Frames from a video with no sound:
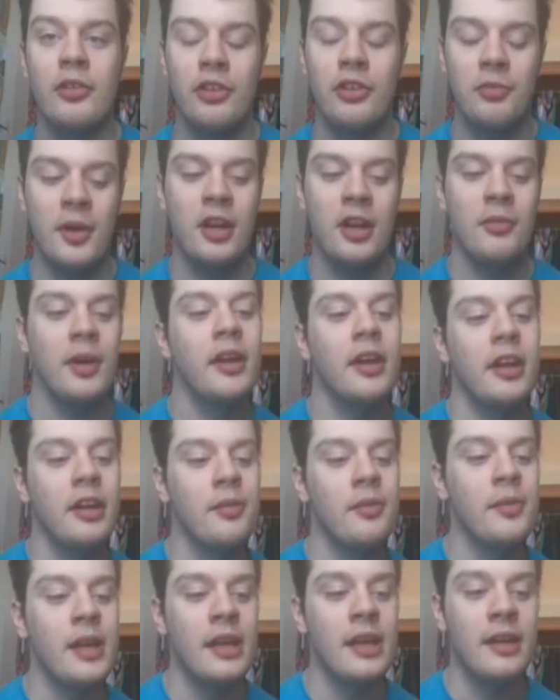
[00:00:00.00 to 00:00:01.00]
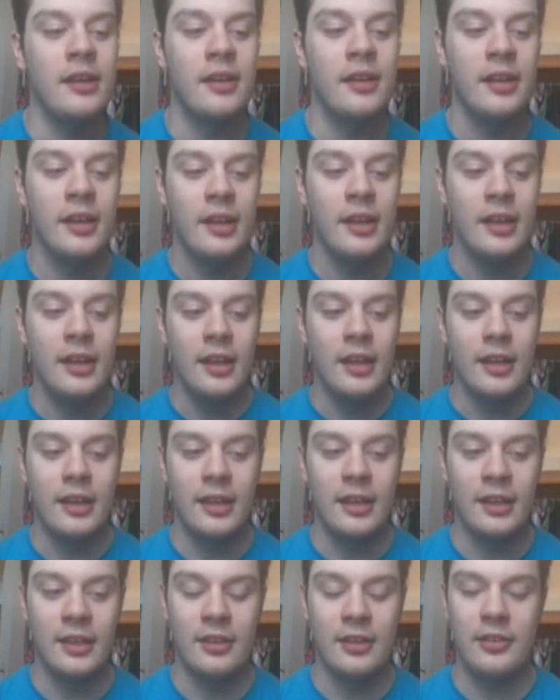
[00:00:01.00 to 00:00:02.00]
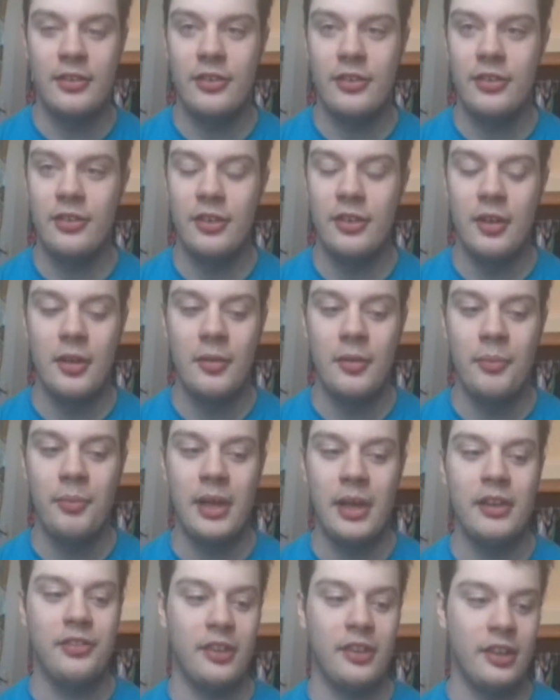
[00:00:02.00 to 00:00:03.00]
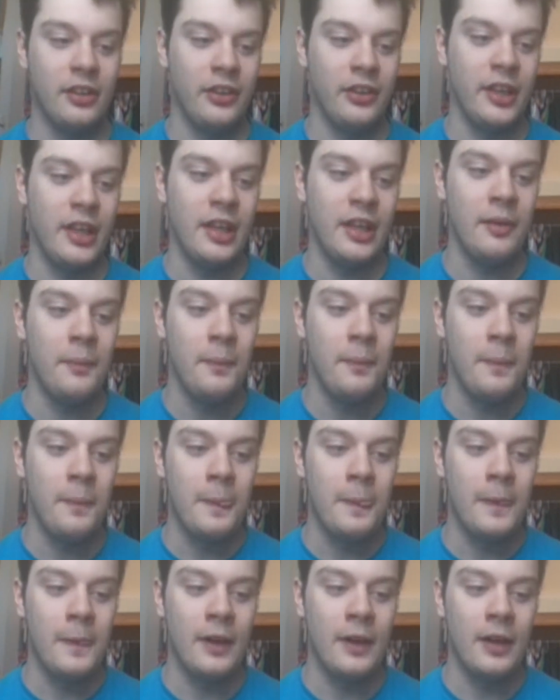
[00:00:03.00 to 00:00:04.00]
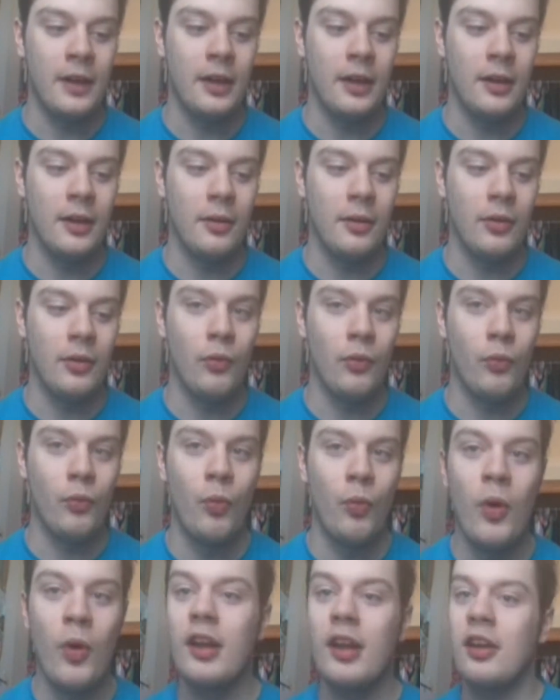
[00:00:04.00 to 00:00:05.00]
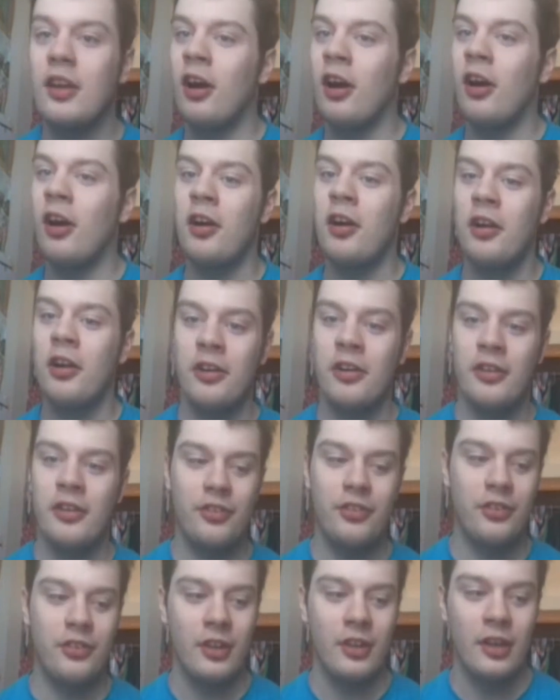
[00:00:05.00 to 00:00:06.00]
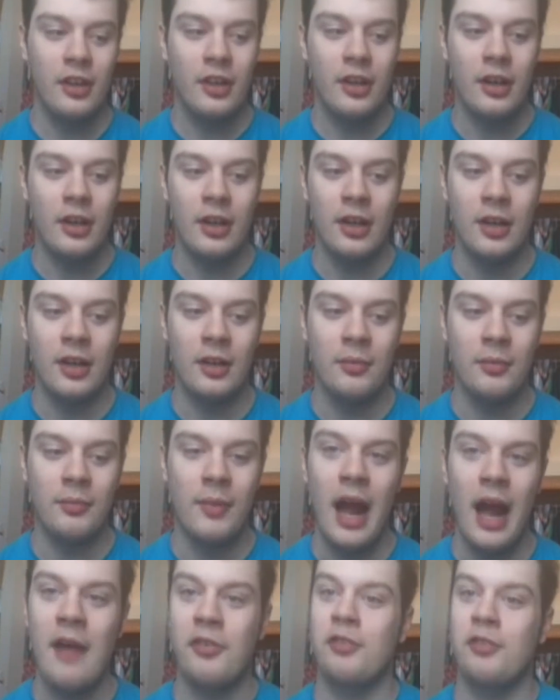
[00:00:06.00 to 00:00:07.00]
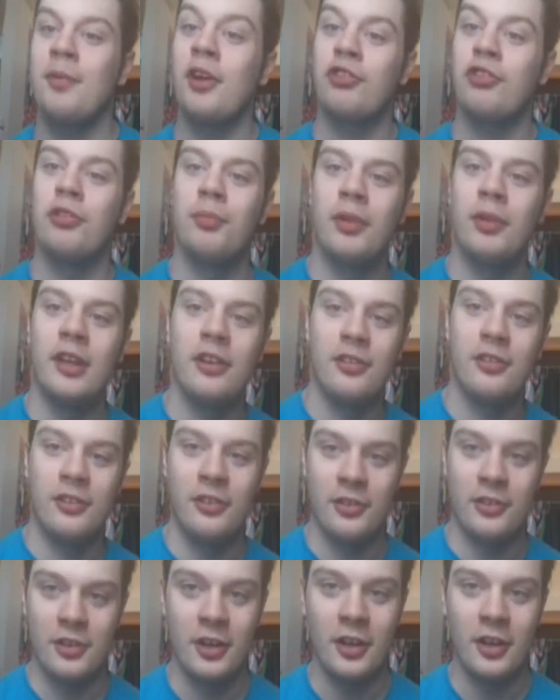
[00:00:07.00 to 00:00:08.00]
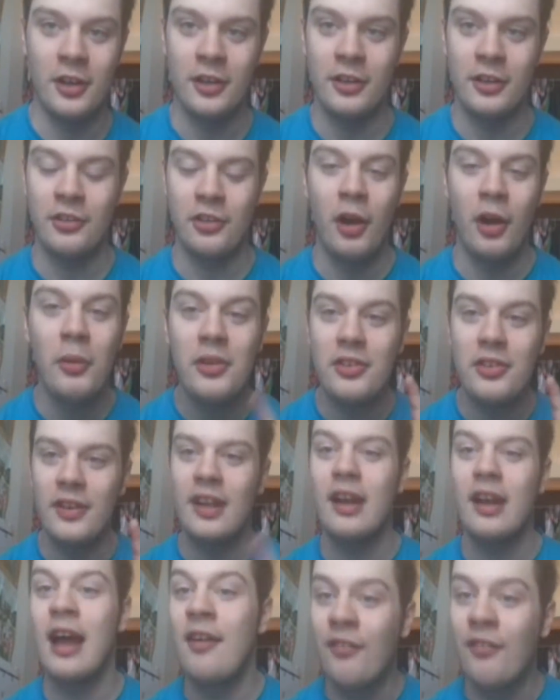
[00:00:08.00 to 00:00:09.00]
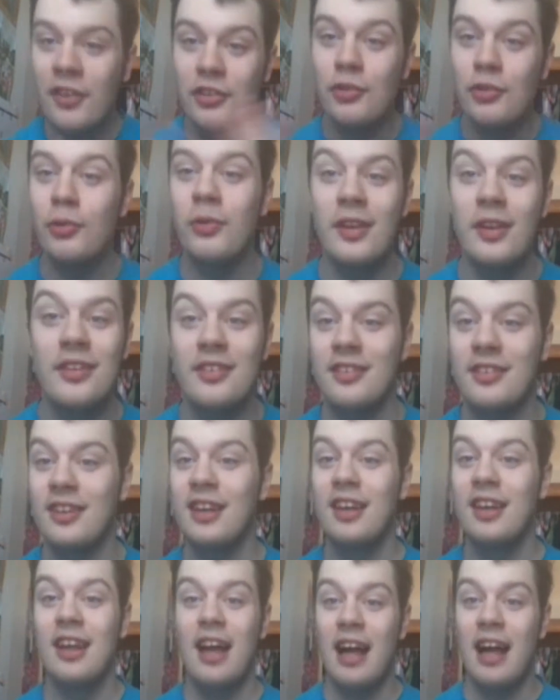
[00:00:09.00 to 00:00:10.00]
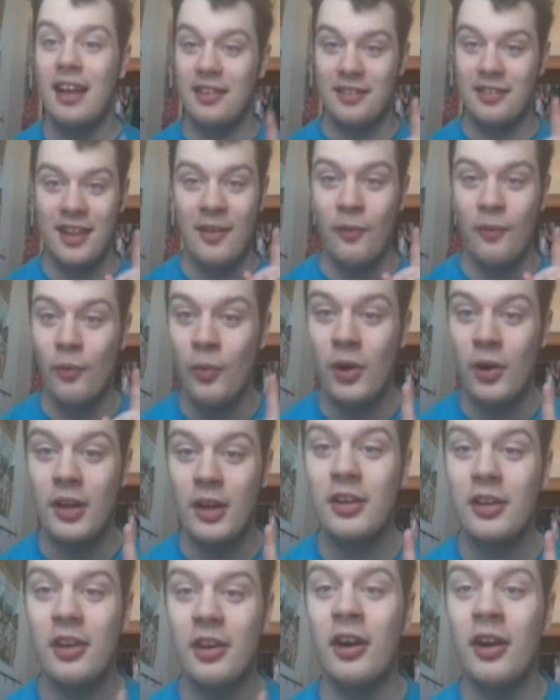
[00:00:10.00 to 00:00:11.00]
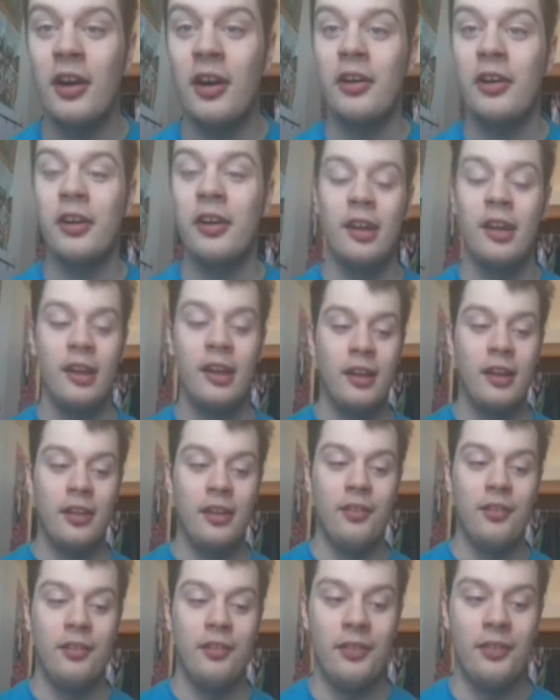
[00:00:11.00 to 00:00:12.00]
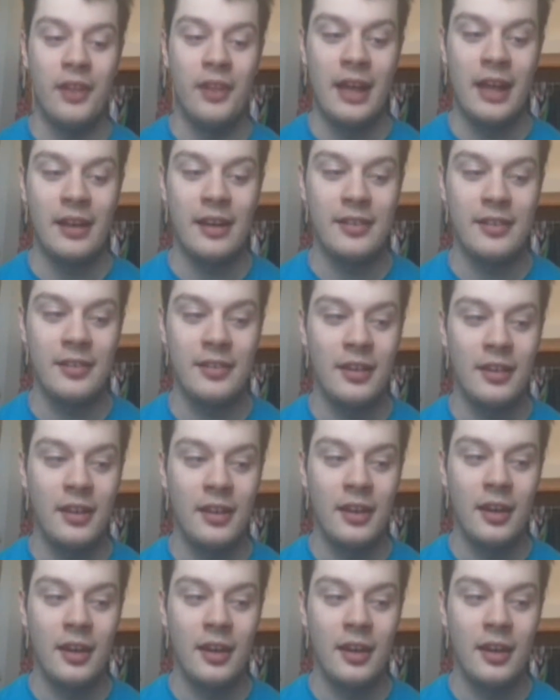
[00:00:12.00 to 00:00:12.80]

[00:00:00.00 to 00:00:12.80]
is inspired by him, and it's basically what cards have a special place in your heart. There's always that every duelist has that one card that